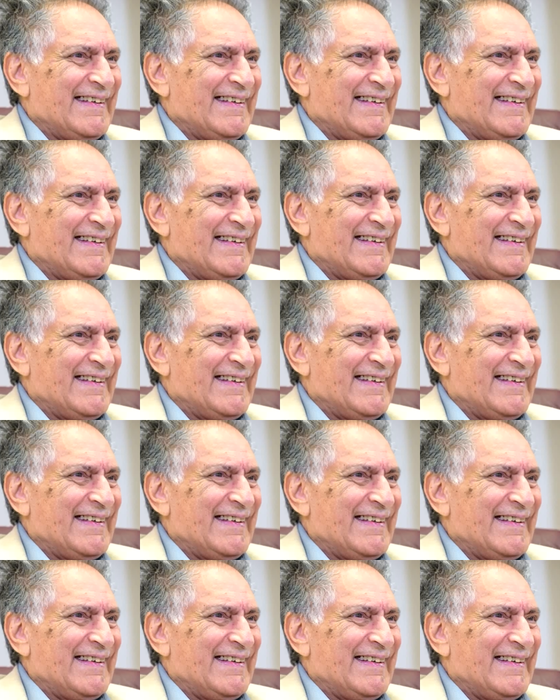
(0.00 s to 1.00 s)

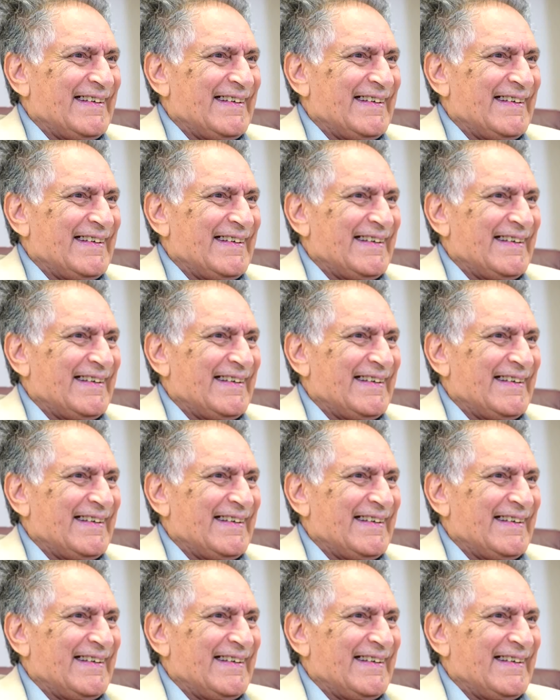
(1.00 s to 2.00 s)

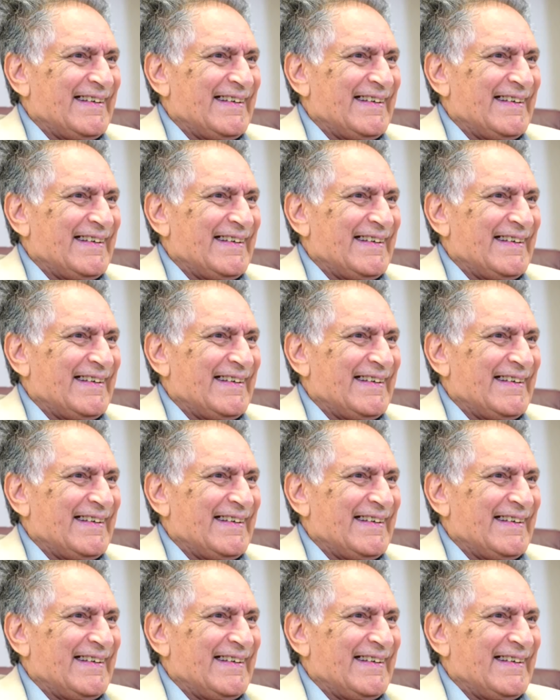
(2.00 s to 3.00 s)

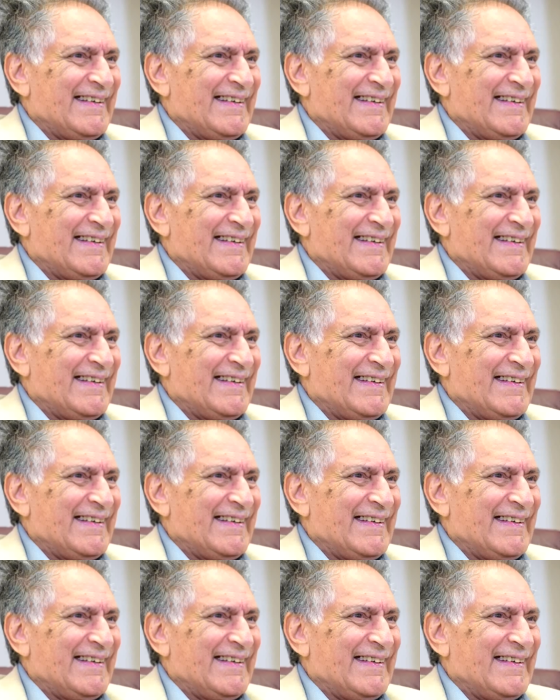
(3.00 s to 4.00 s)

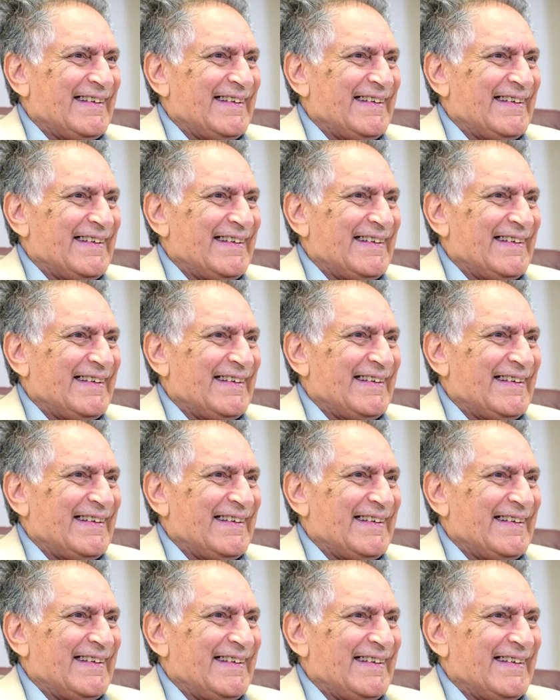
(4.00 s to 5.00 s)

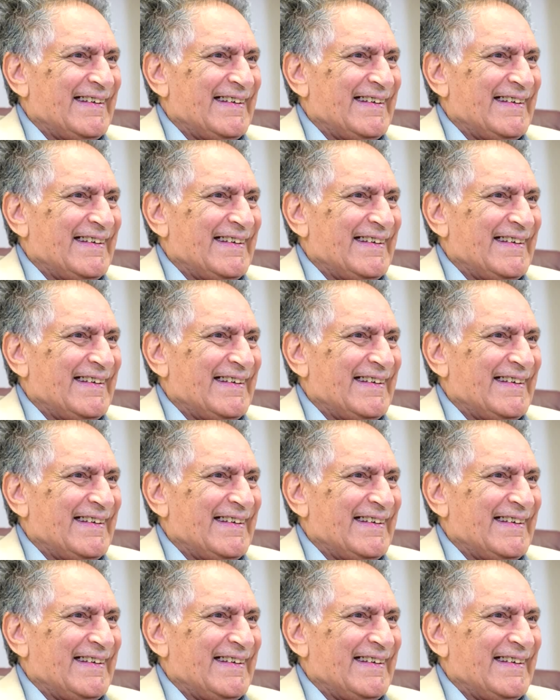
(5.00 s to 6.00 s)

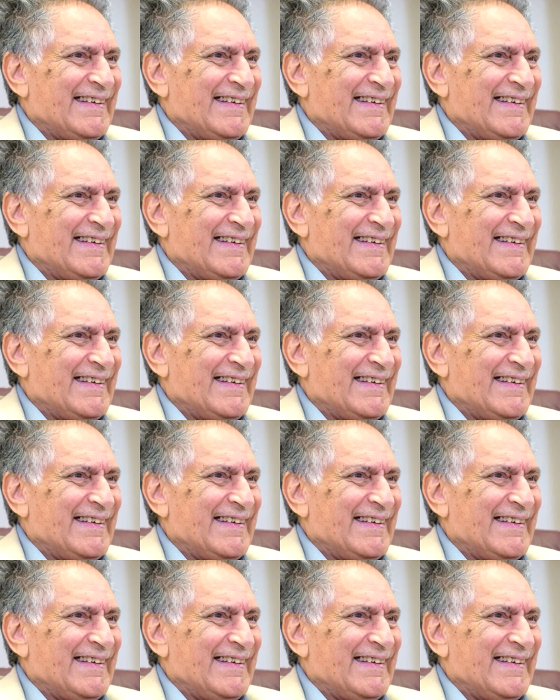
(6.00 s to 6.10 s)
(no lip movement)